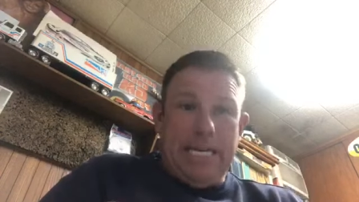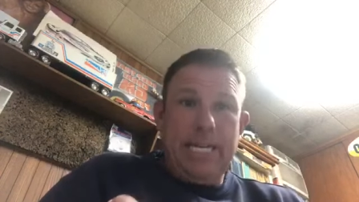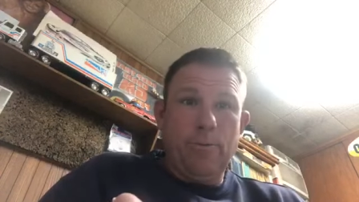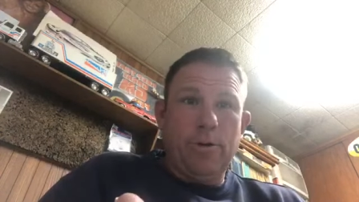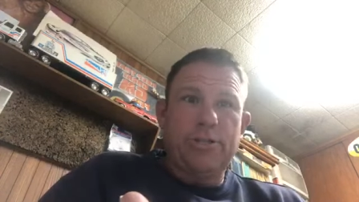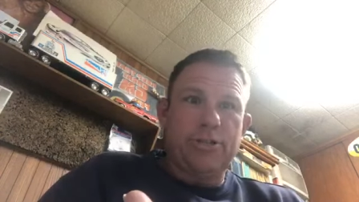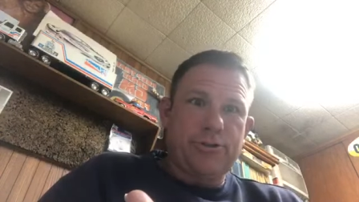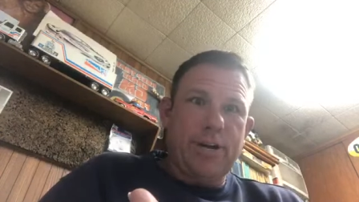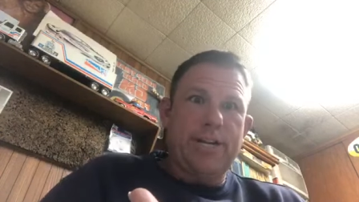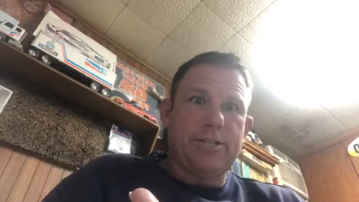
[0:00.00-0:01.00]
He wants the
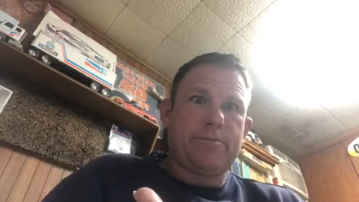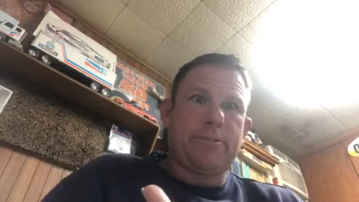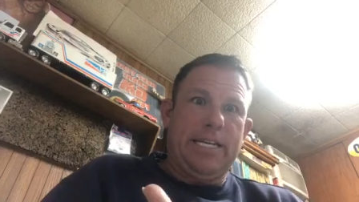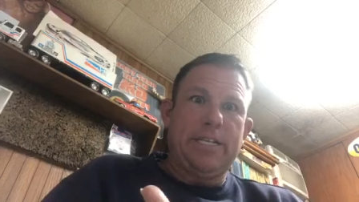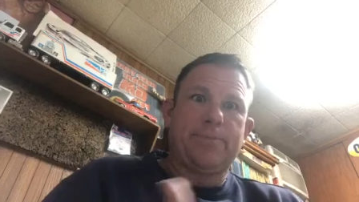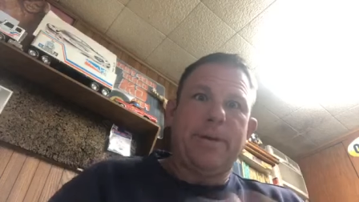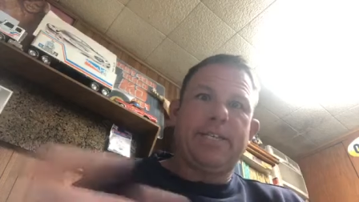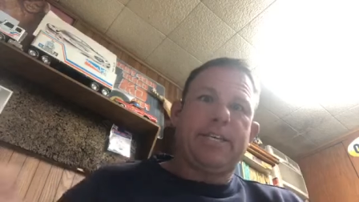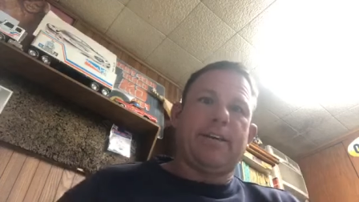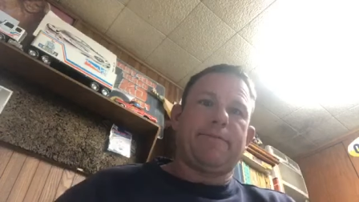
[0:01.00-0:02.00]
straightest, cleanest
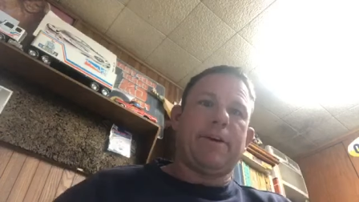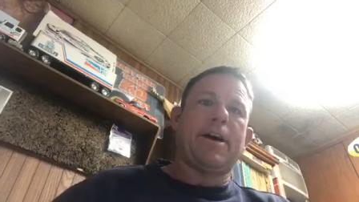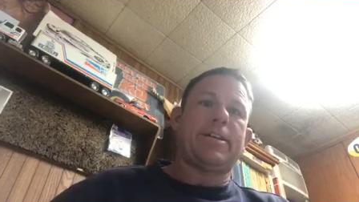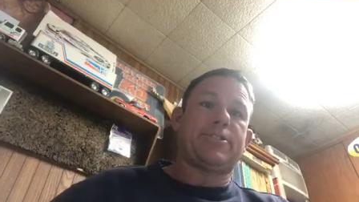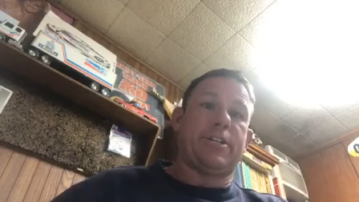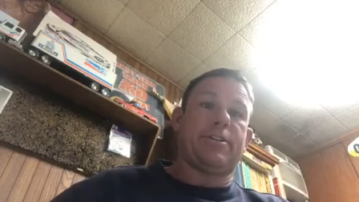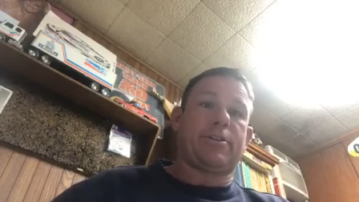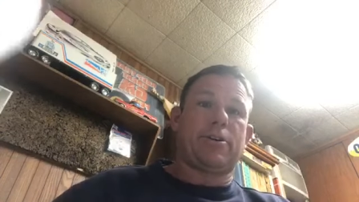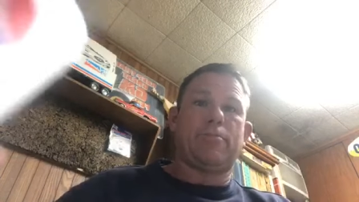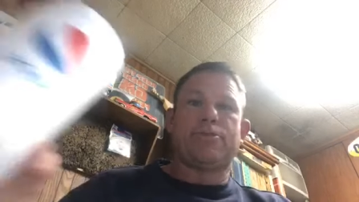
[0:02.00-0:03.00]
piece he can find to send to the chrome